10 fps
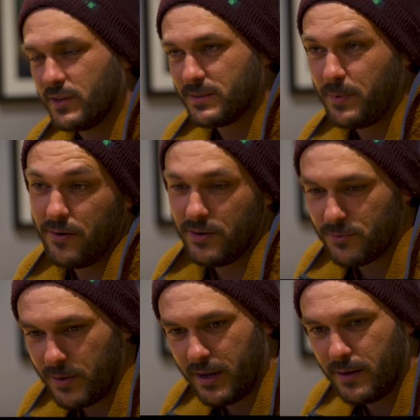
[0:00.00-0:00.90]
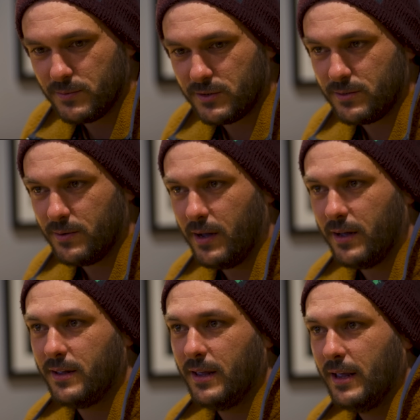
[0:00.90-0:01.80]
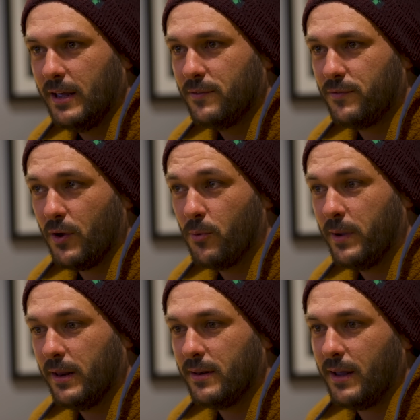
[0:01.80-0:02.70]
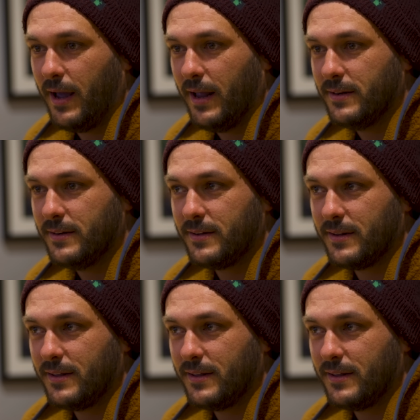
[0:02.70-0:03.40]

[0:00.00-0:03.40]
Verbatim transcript: of experience when it comes to uh, filming. And